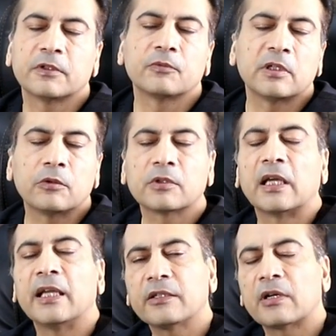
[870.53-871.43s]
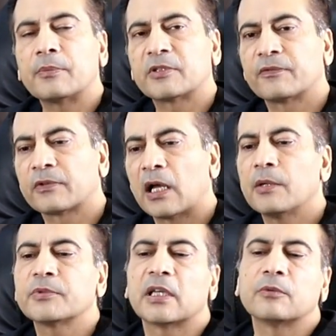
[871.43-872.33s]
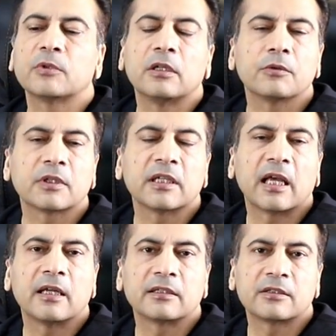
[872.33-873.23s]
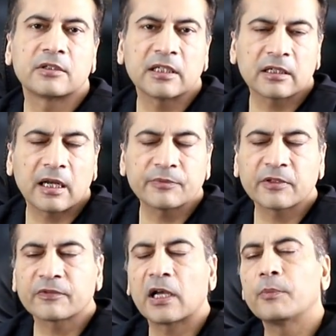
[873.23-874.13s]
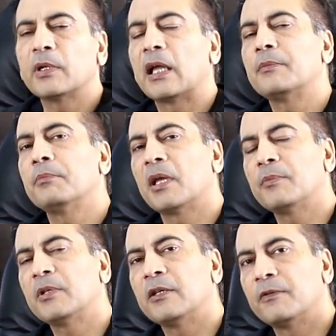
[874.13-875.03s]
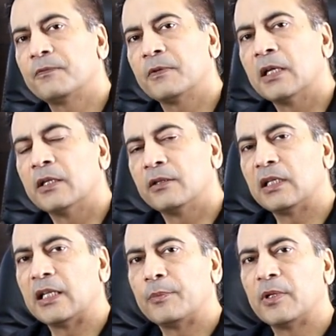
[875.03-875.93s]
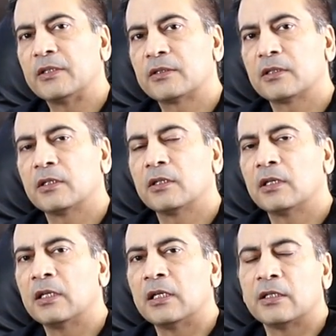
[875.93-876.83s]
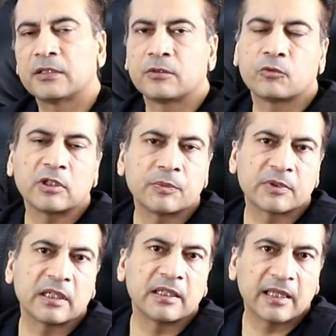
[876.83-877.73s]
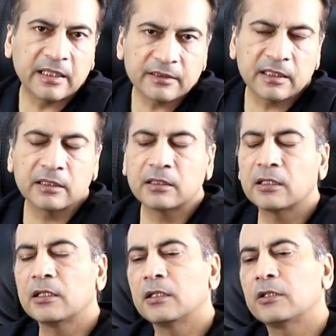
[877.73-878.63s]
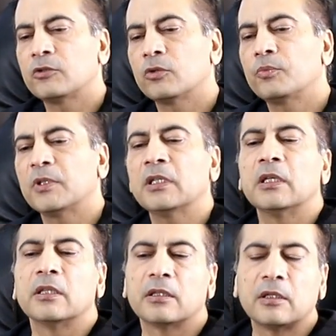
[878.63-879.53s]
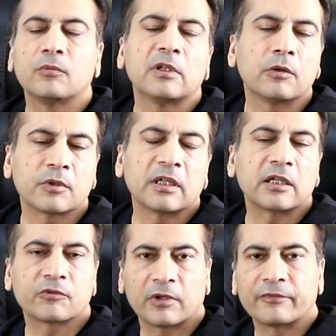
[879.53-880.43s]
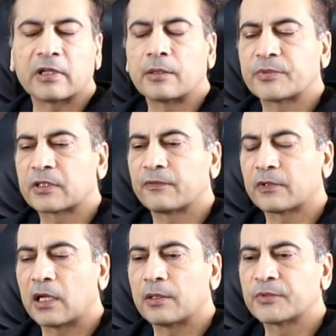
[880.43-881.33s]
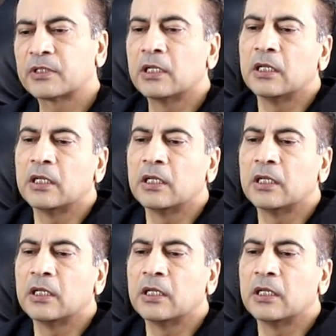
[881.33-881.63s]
We are looking at 8 grams of carbs, and we are looking at 10 grams of carb, and maybe if the label is 20% less than it should be, then we are looking at 12 grams of carbs.